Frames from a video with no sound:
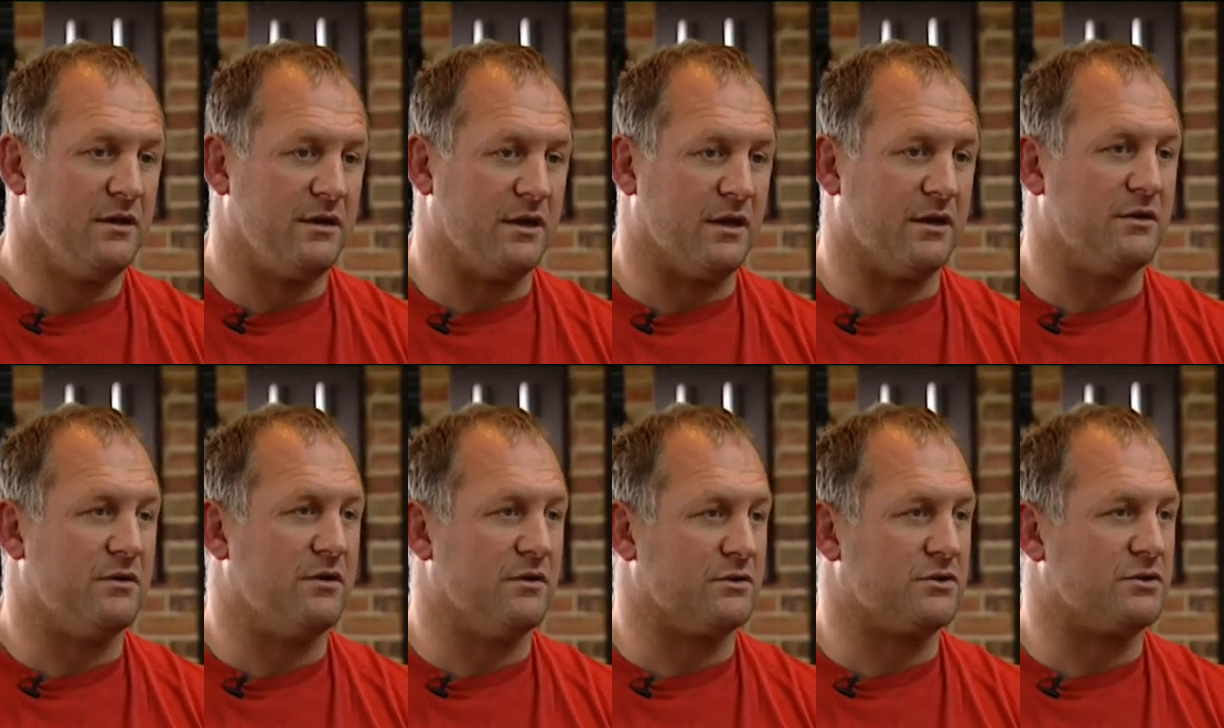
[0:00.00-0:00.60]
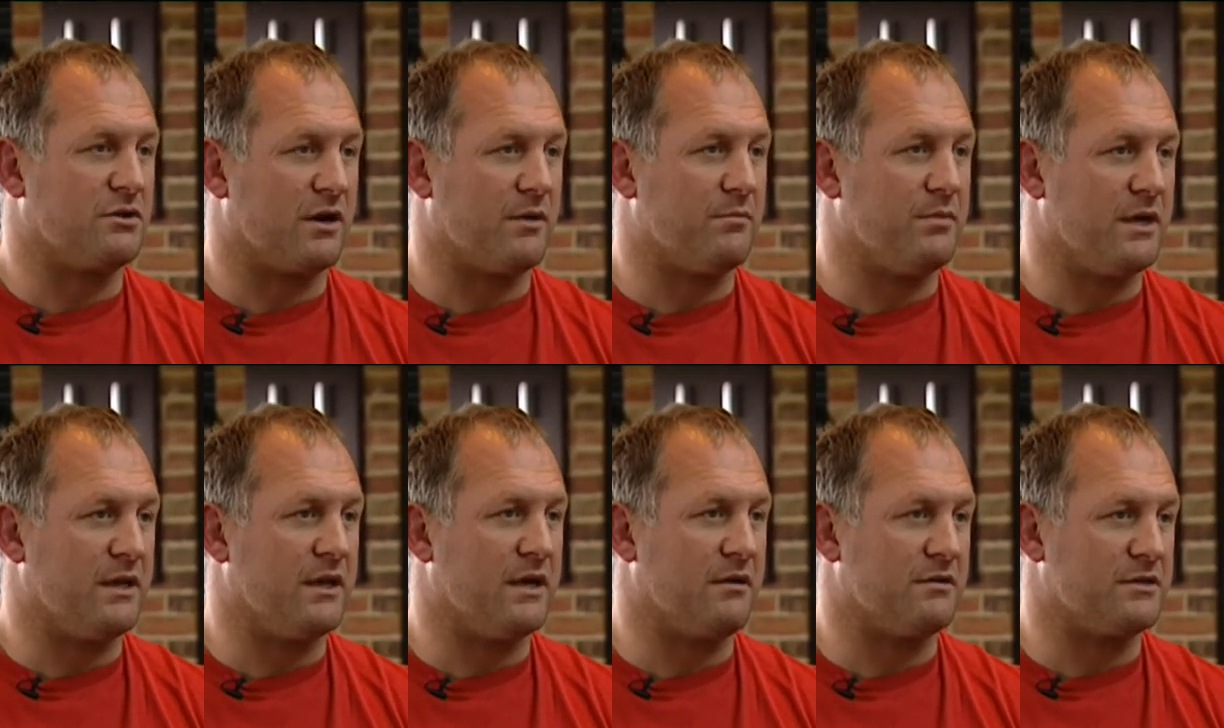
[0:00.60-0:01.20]
you know, you're not trying to
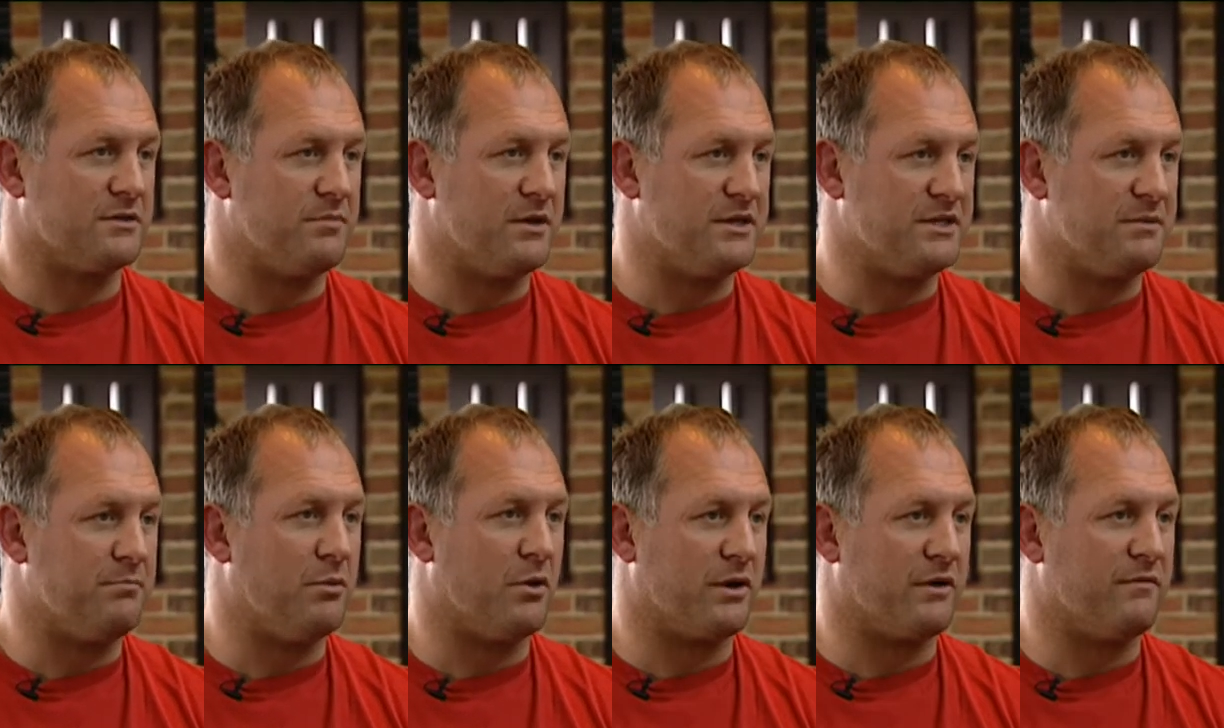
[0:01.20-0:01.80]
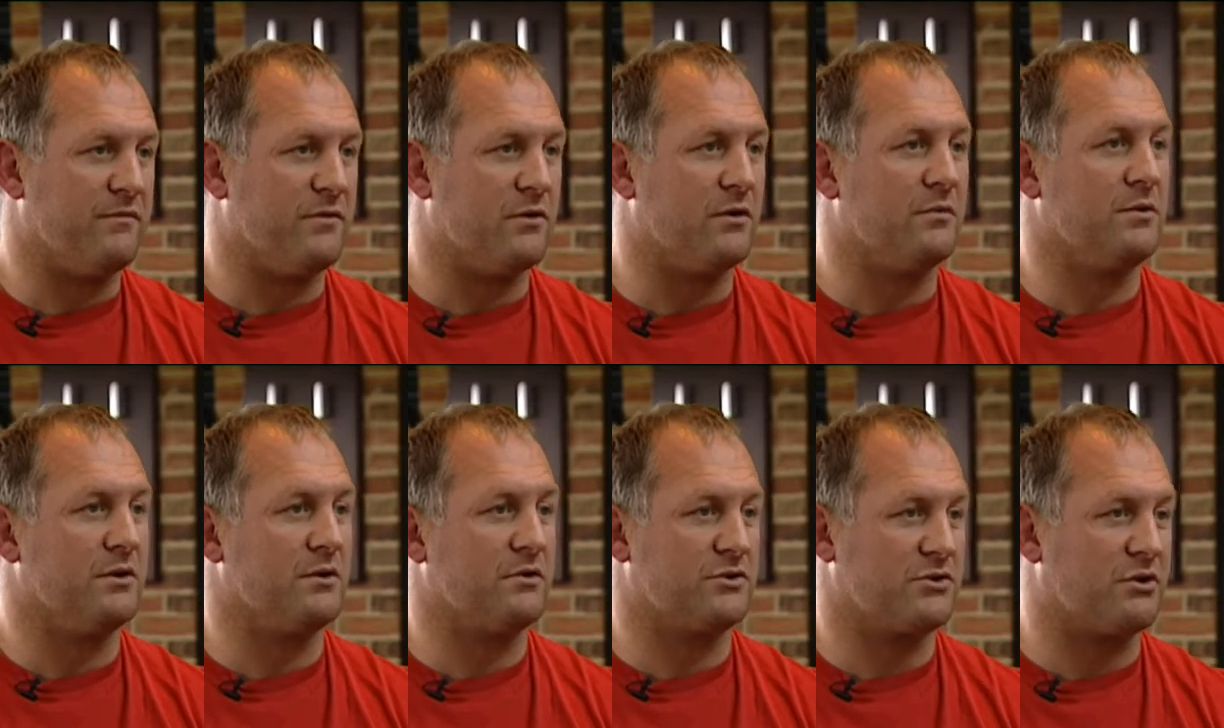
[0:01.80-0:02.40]
be there as a busybody for
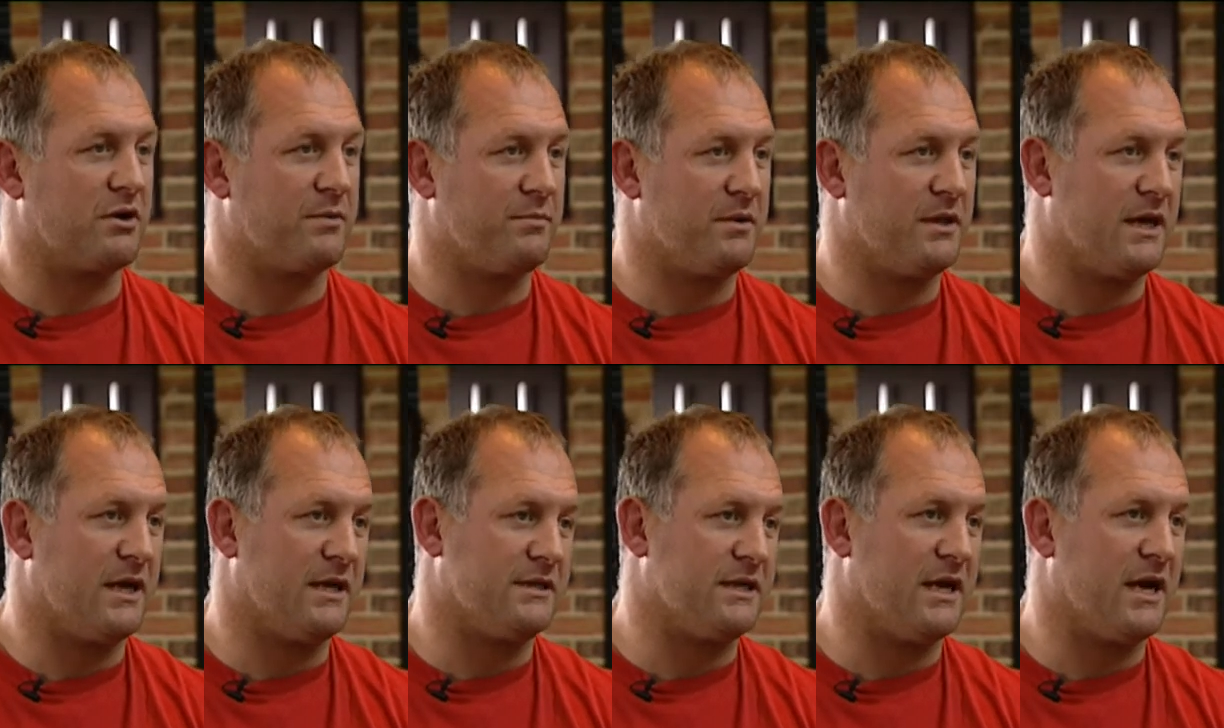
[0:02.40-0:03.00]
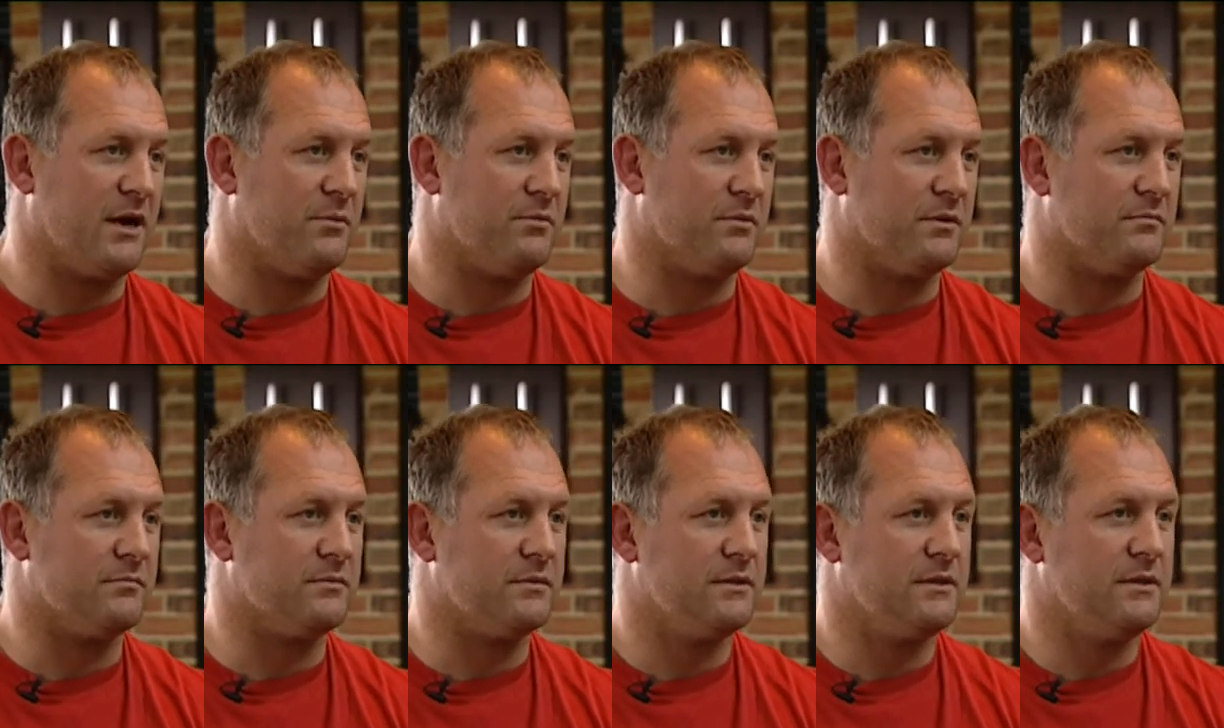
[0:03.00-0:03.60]
them, you're trying to be there to help them.